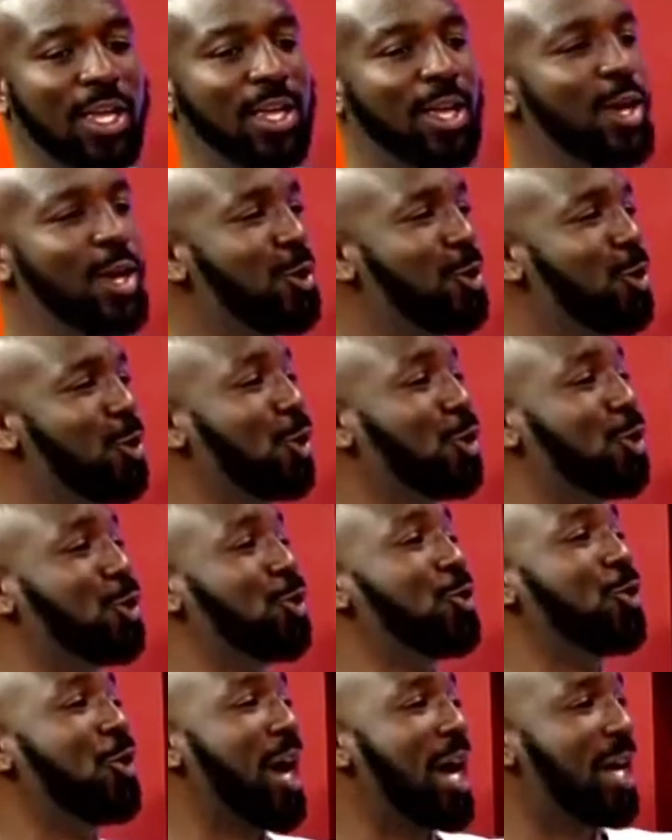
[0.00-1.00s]
your shoe
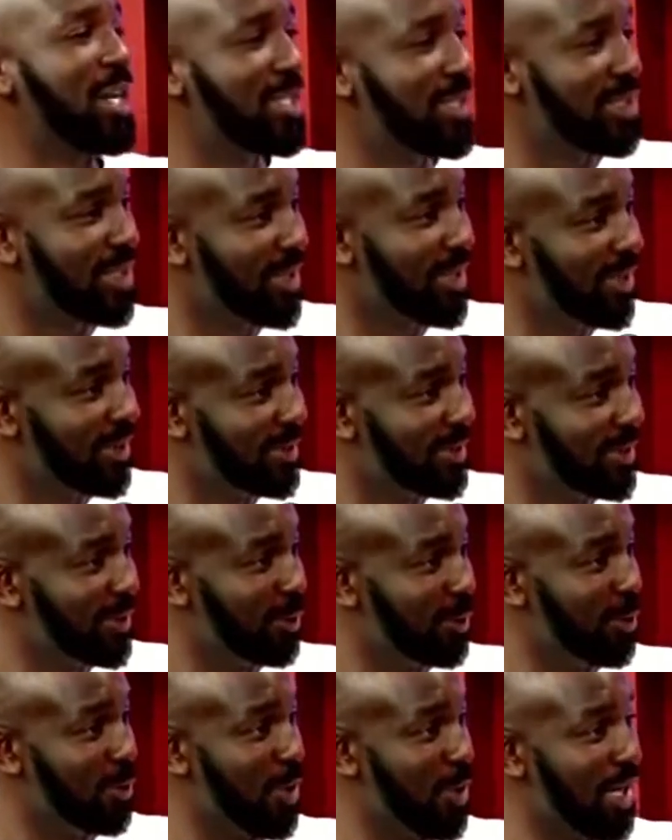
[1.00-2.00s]
right.
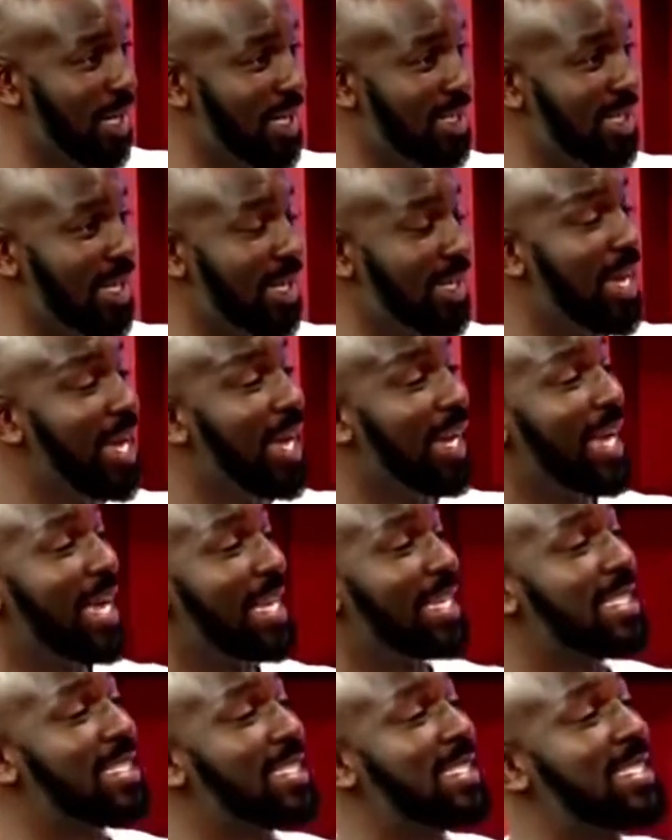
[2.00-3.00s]
You understand? Can
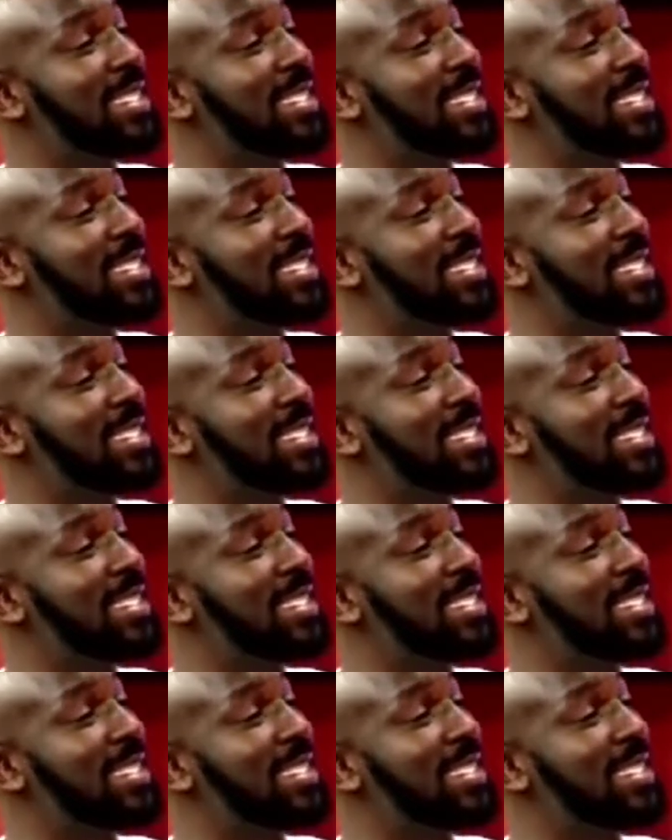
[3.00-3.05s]
turn